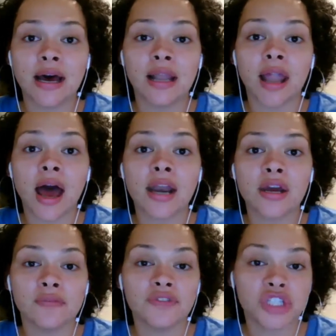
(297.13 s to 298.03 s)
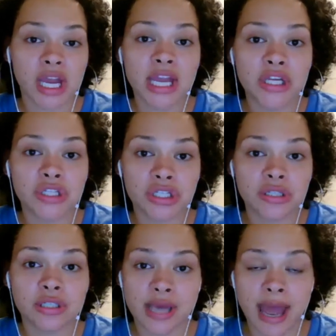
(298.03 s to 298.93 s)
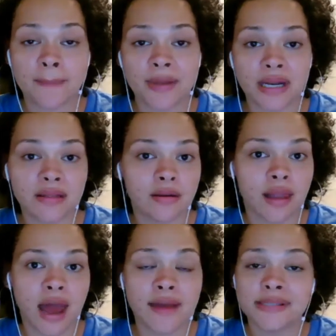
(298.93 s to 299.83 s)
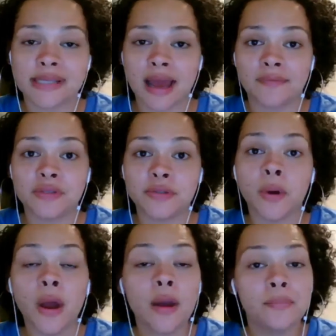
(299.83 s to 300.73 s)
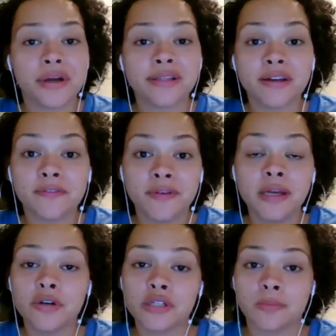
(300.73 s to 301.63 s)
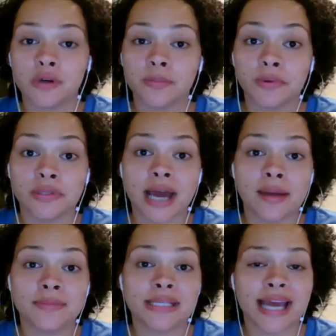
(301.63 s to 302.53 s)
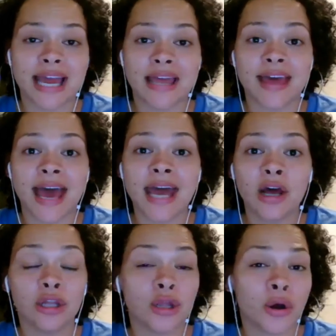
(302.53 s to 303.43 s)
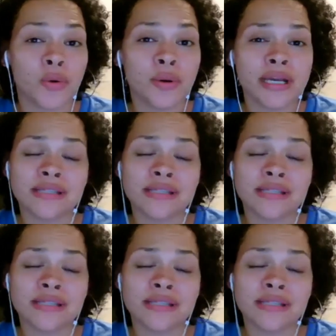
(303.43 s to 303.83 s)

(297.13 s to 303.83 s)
a lot of change to happen in their lives. They have to prick their fingers multiple times a day. That alone